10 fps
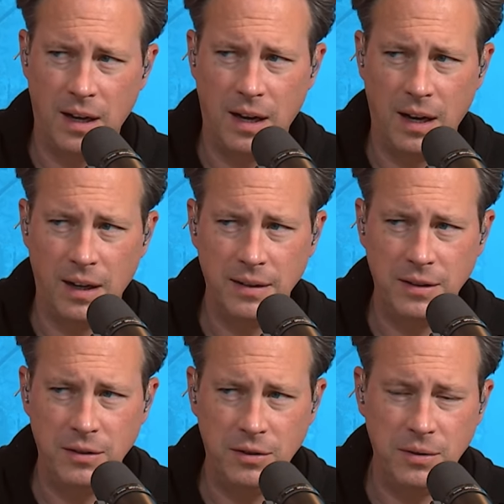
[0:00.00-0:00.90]
Uh,
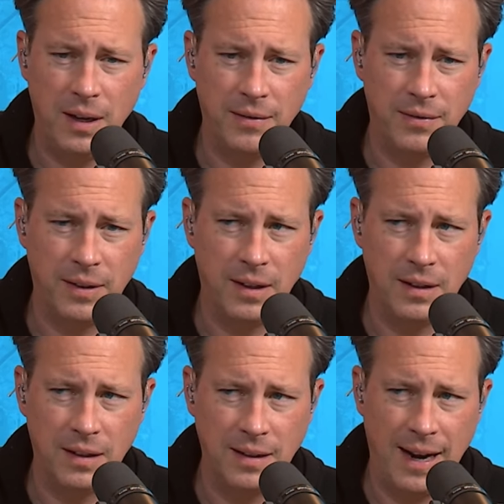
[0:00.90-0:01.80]
you do have
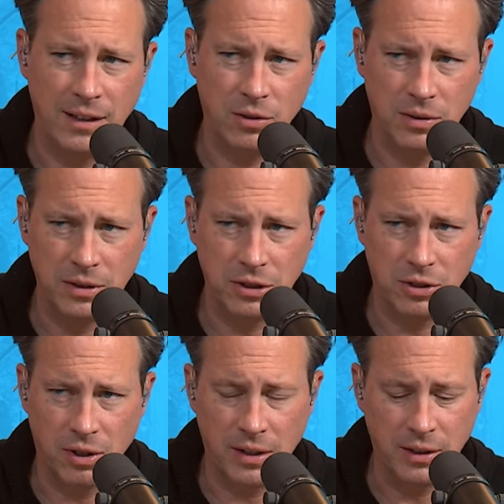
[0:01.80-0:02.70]
a, a natural
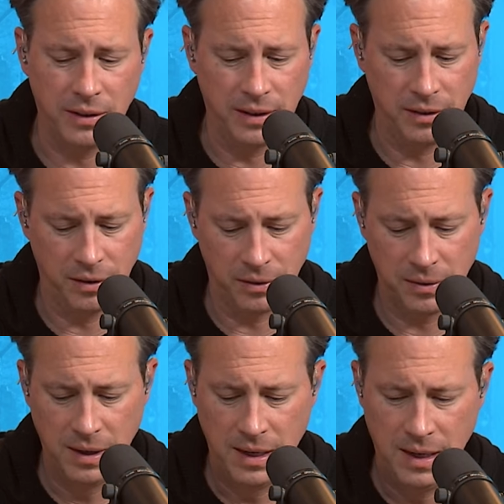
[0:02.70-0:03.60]
instructor in
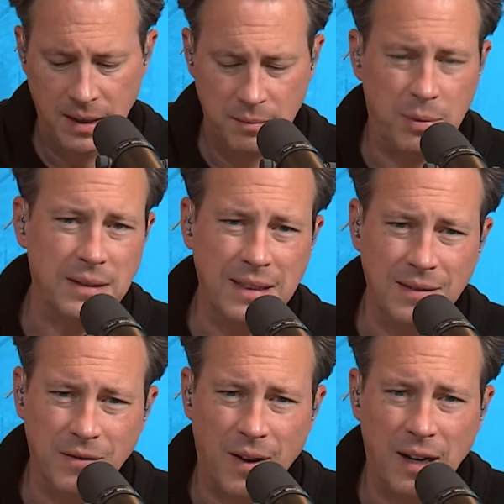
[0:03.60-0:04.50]
you but the
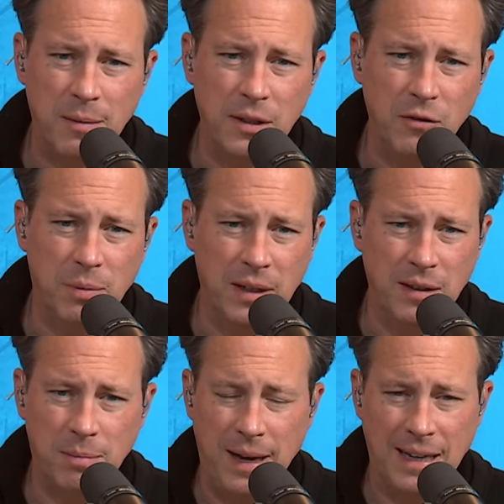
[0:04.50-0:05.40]
environment you've been in
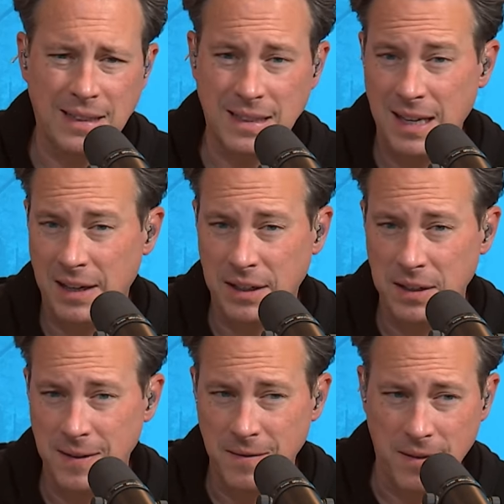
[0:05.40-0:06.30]
the past is not a
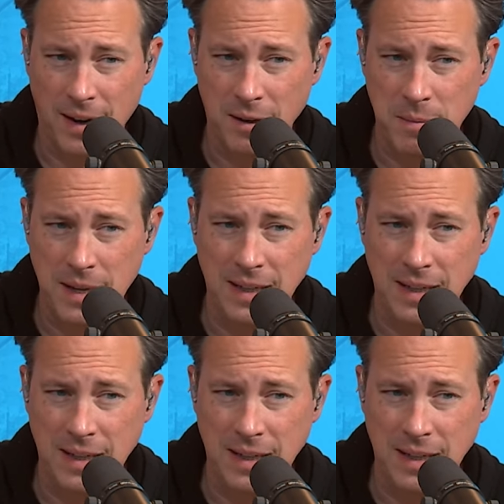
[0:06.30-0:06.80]
good environment.